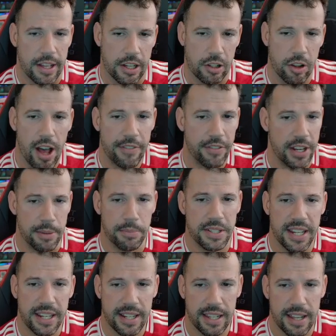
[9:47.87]
Kluivert in
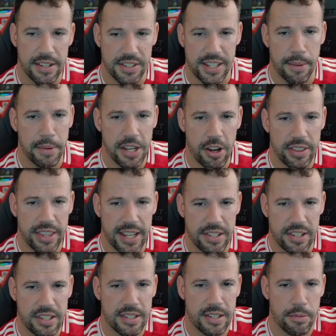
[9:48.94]
particular and Semenyo, they're
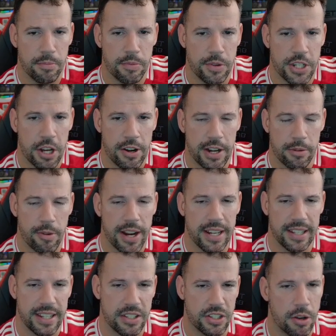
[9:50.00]
just returning
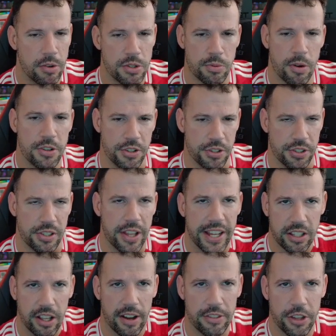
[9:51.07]
regularly, and so is Rogers. Like,
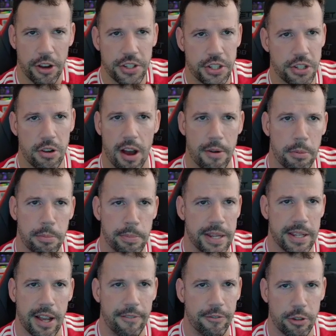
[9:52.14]
those 2, I would be
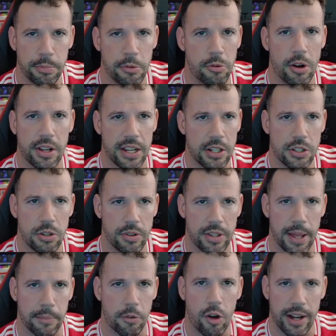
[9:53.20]
comfortable rocking 2 of
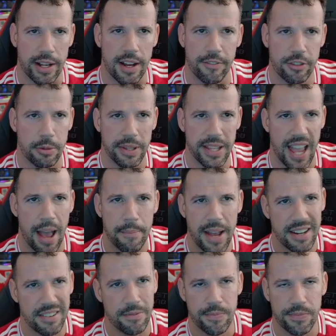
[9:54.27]
them quite comfortably.
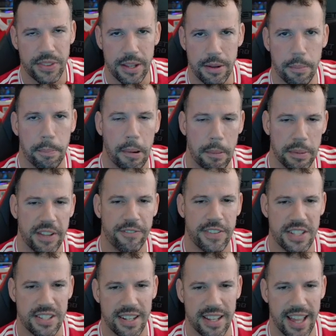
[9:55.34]
Ahmad probably
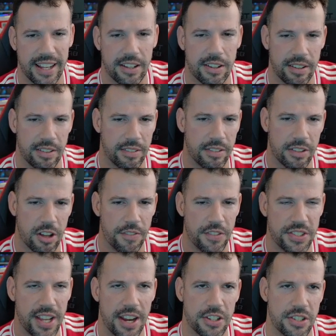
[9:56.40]
fits in that
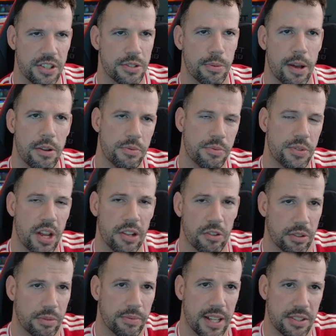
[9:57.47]
conversation as well. So look,
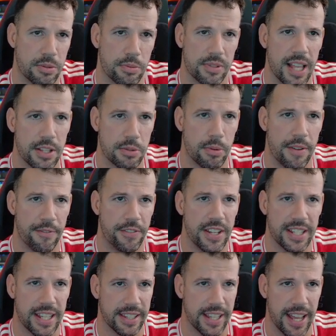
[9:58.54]
that's what I'm thinking there.